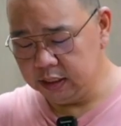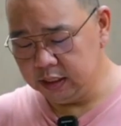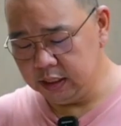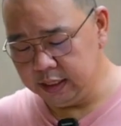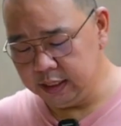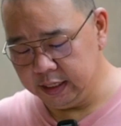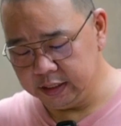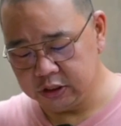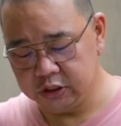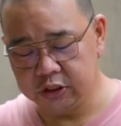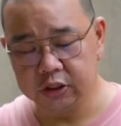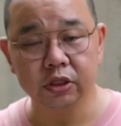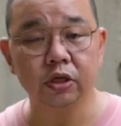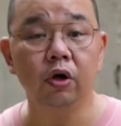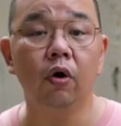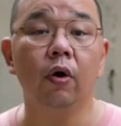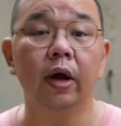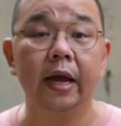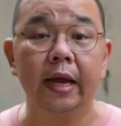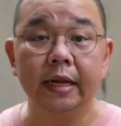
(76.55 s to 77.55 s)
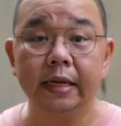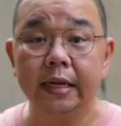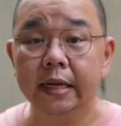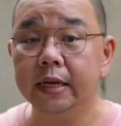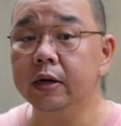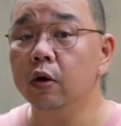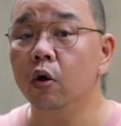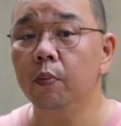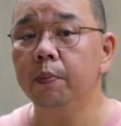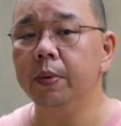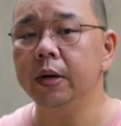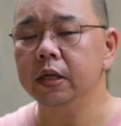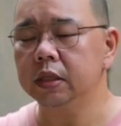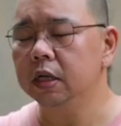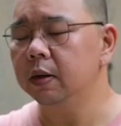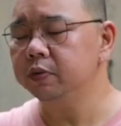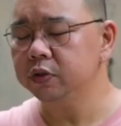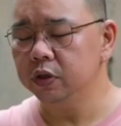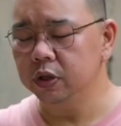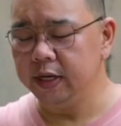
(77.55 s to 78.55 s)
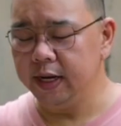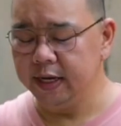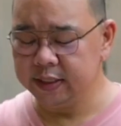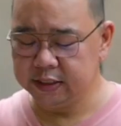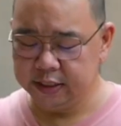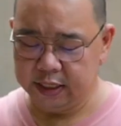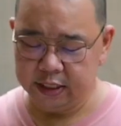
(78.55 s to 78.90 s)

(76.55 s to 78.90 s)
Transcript: let's just go ahead and open it up so you guys